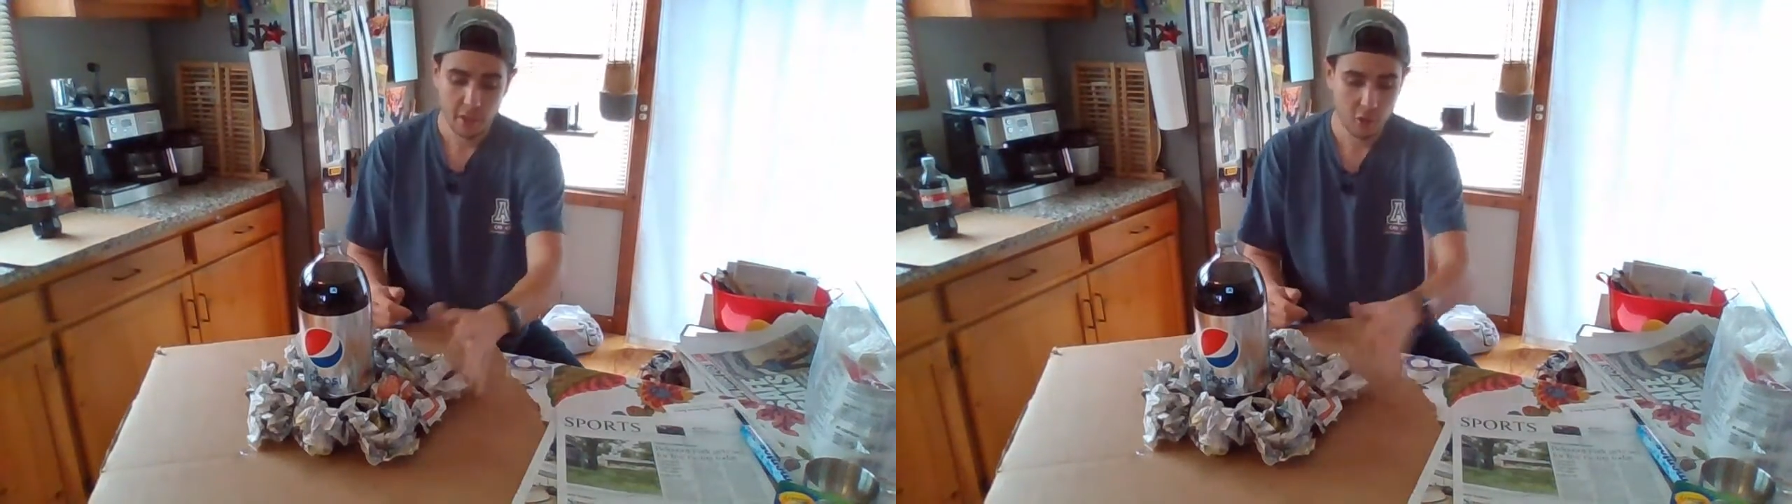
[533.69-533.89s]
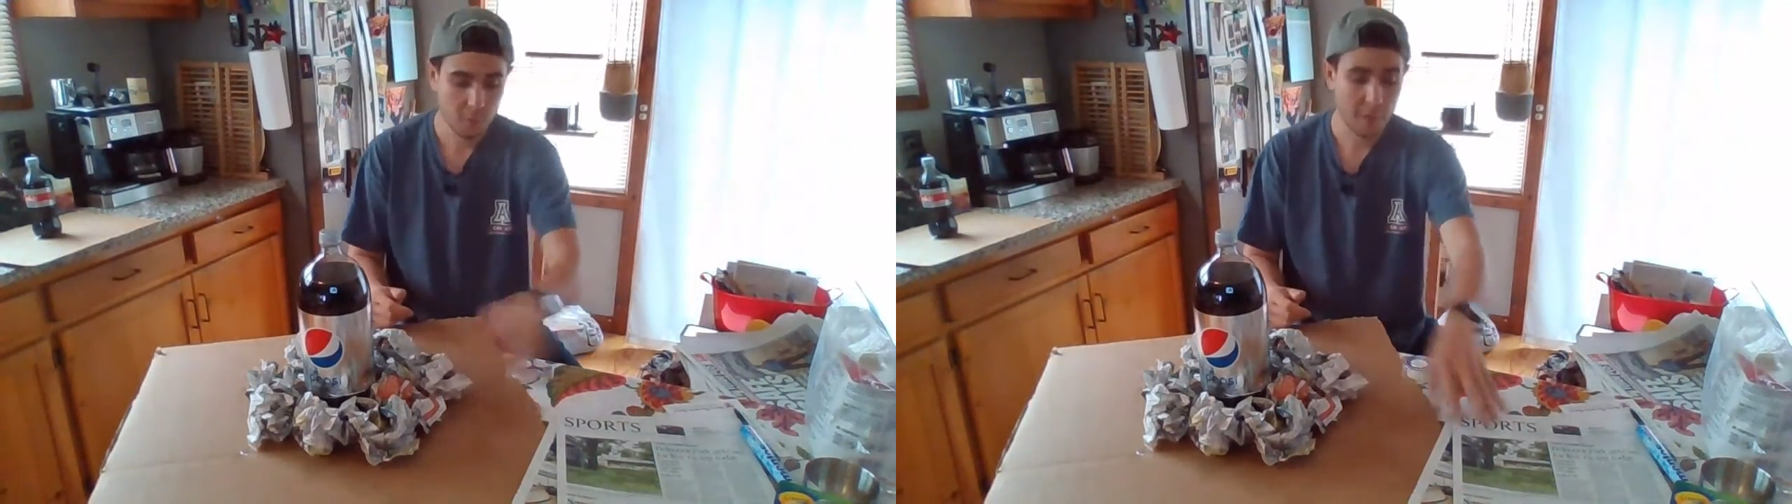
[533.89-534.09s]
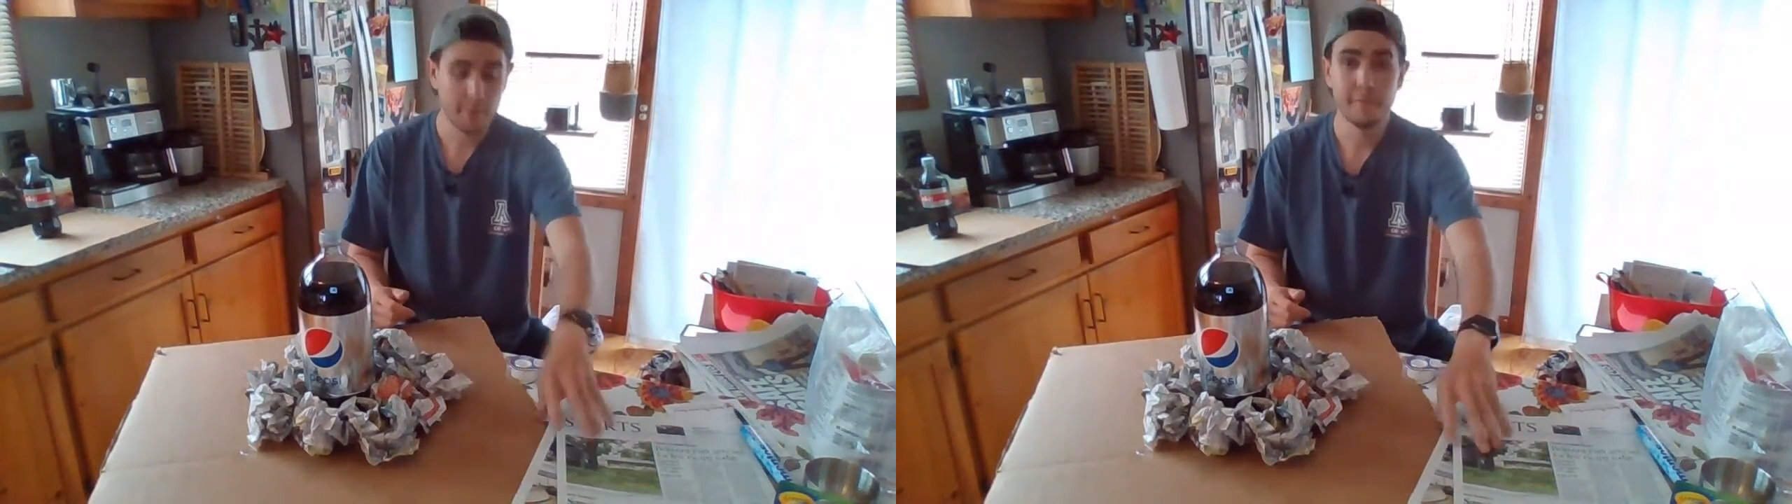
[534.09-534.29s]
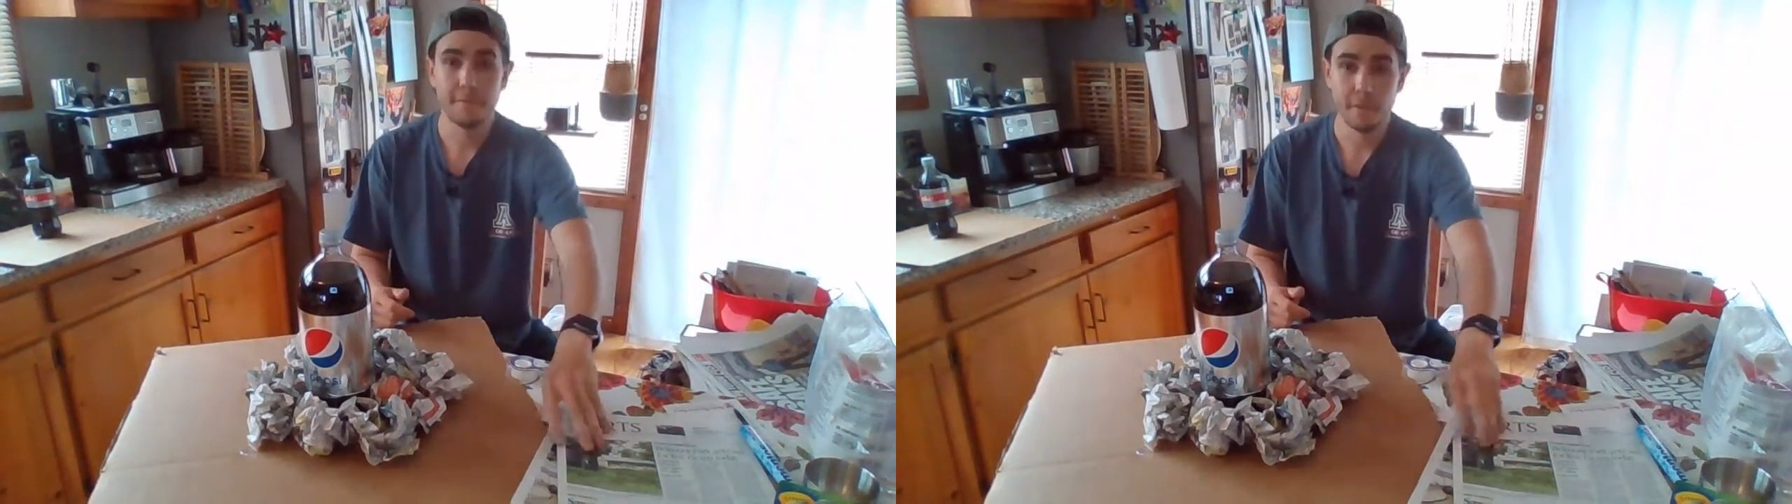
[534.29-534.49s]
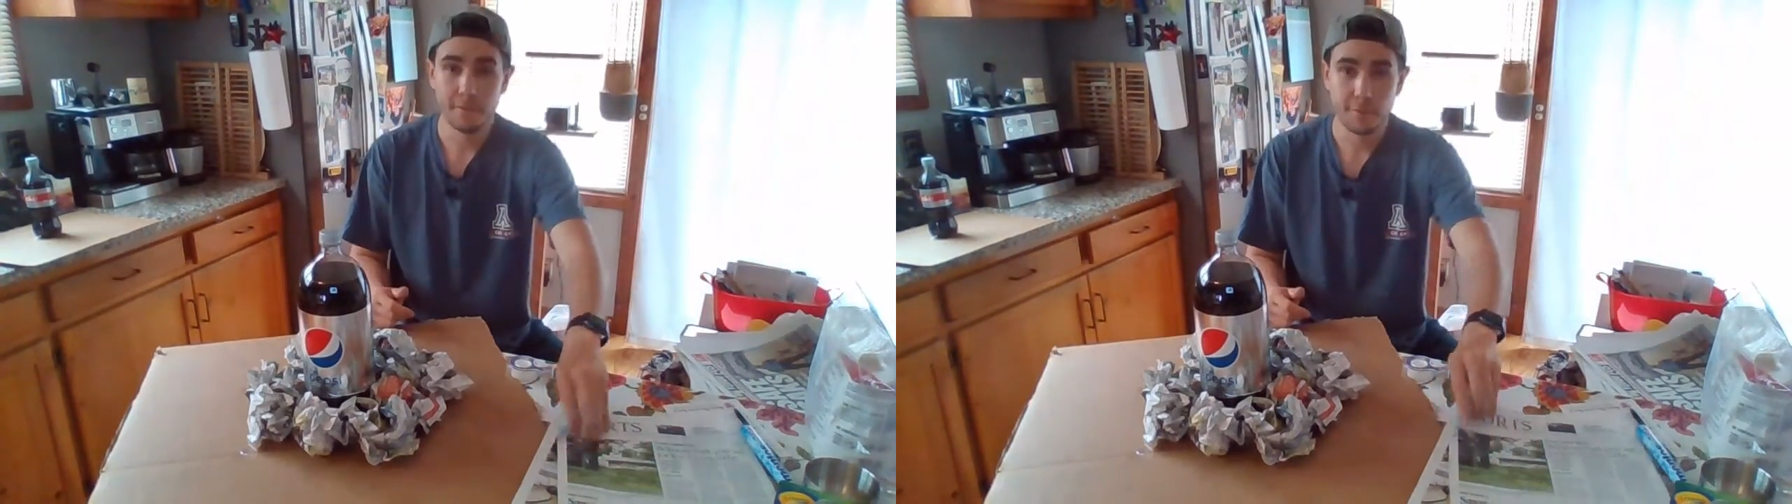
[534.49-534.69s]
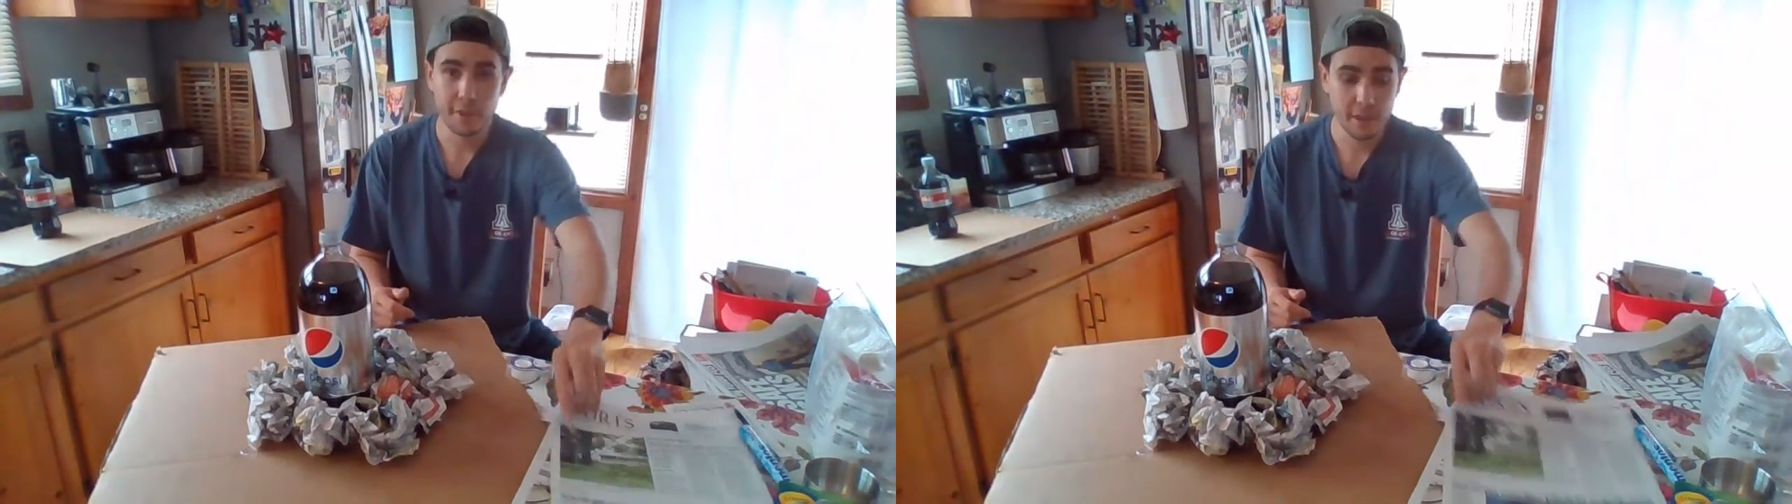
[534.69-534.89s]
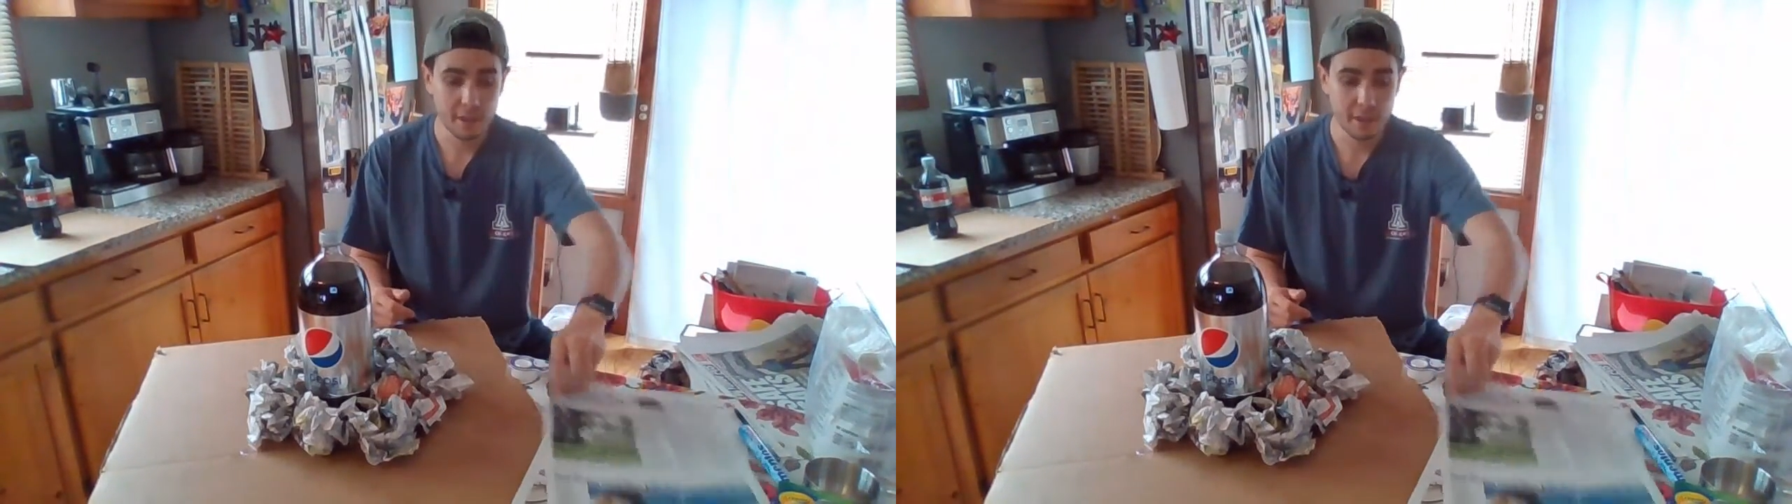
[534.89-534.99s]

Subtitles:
Don't mind me, feel free